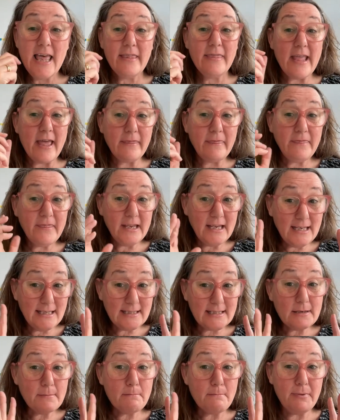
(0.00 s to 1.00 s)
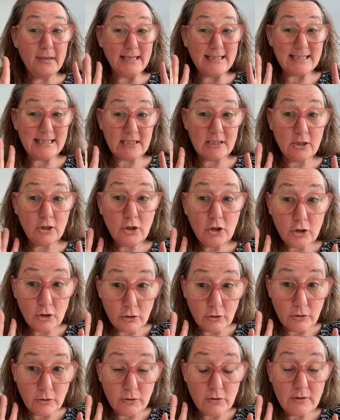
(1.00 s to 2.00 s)
Now, these are best
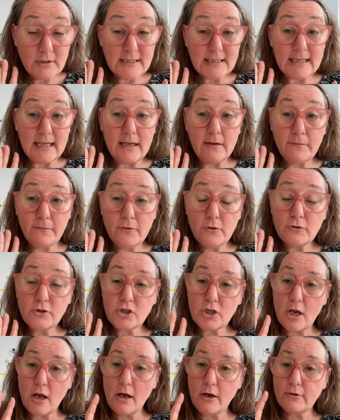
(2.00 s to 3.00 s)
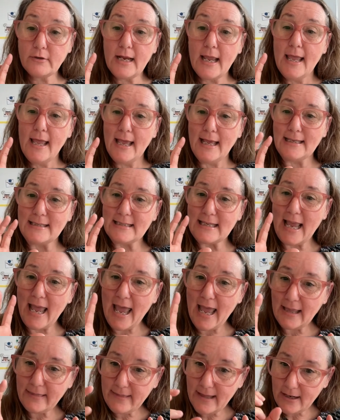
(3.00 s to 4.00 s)
used if your child has
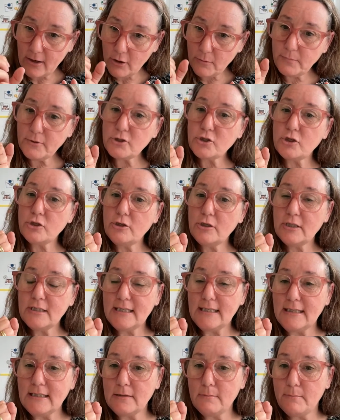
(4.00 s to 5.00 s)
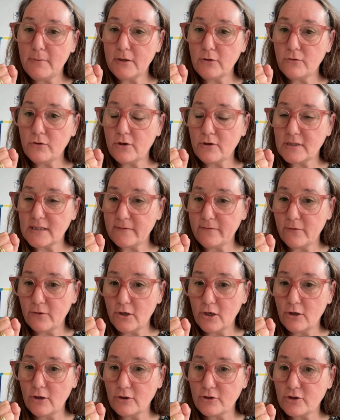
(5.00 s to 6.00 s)
had that opportunity to build those
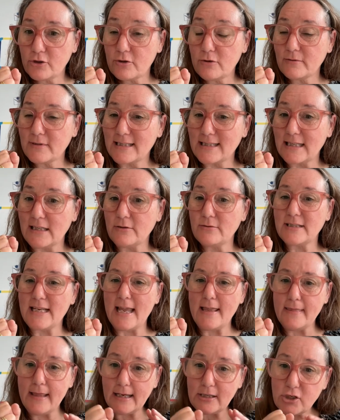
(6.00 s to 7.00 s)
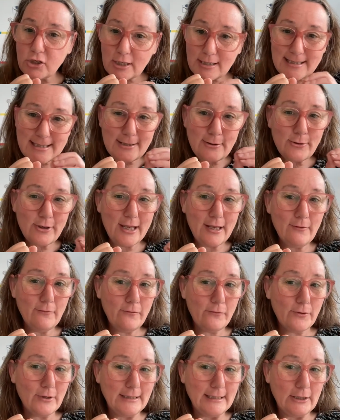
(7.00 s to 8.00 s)
phonological skills and they're just looking
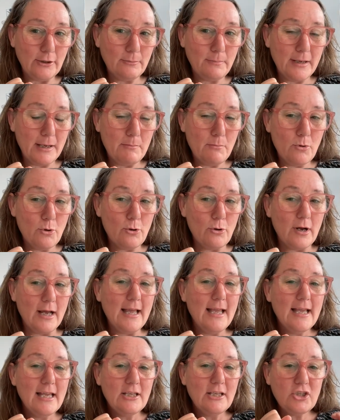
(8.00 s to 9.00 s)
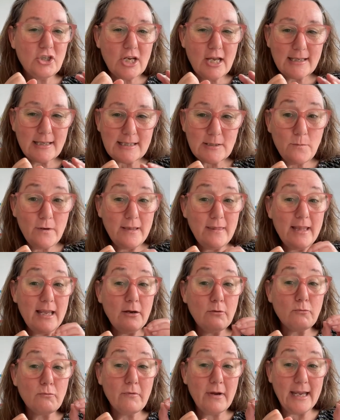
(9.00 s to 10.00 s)
for a little bit more, just when
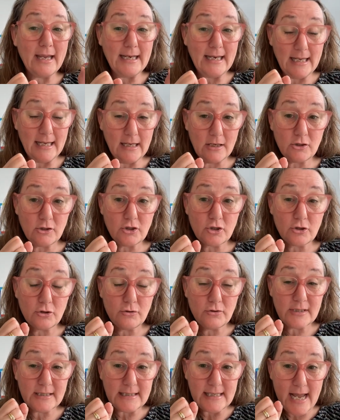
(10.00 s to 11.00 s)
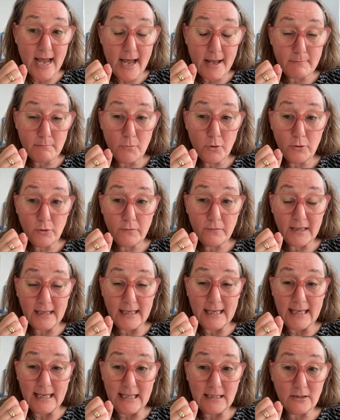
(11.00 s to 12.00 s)
they're ready to start
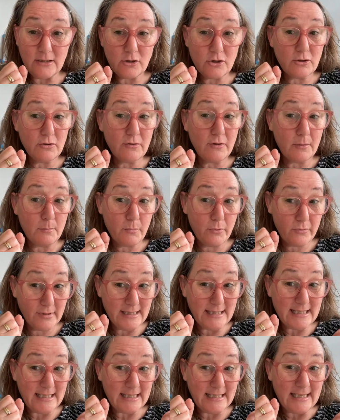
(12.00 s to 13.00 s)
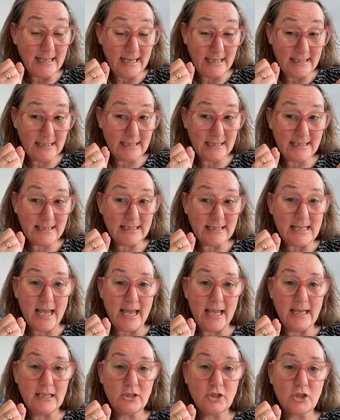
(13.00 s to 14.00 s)
moving into the printed letter
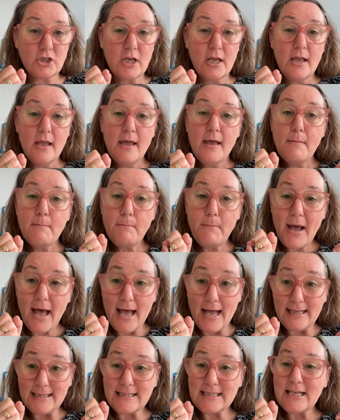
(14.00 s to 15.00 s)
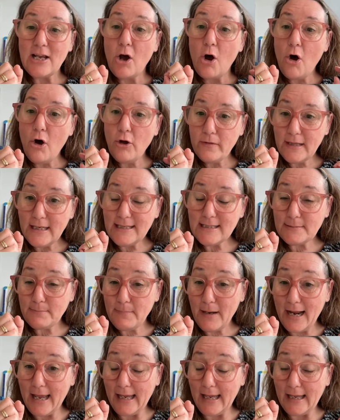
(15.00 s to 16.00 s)
stage. But on these
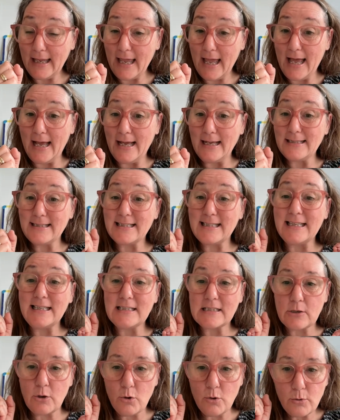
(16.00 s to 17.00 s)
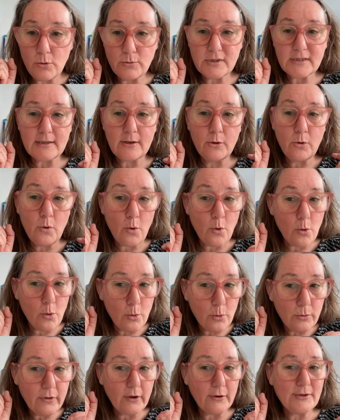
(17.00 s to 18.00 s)
playing cards is also
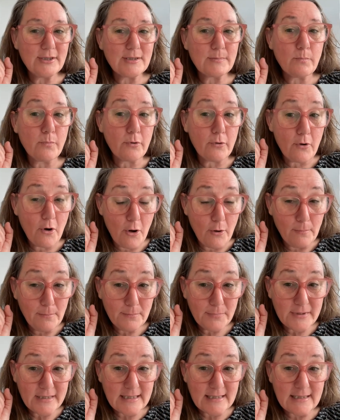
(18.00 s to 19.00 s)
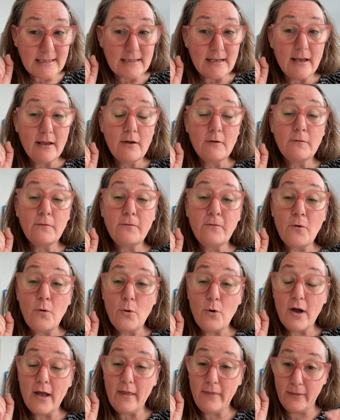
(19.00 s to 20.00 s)
all those prompts
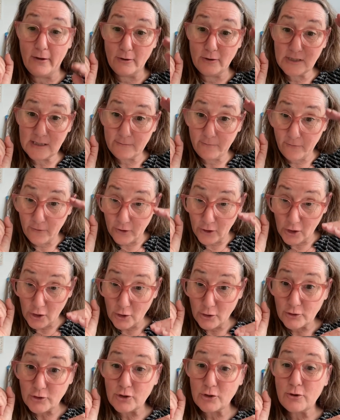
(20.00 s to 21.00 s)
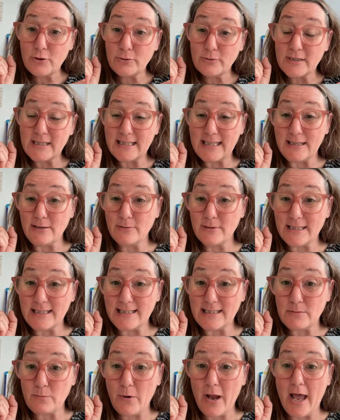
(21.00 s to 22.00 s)
for those phonological skills
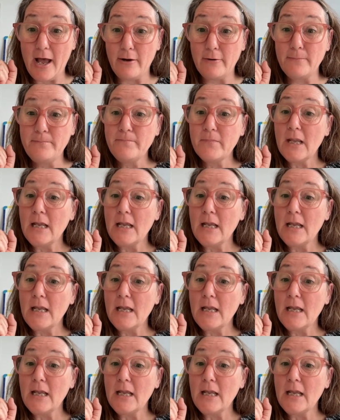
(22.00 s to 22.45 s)
as well.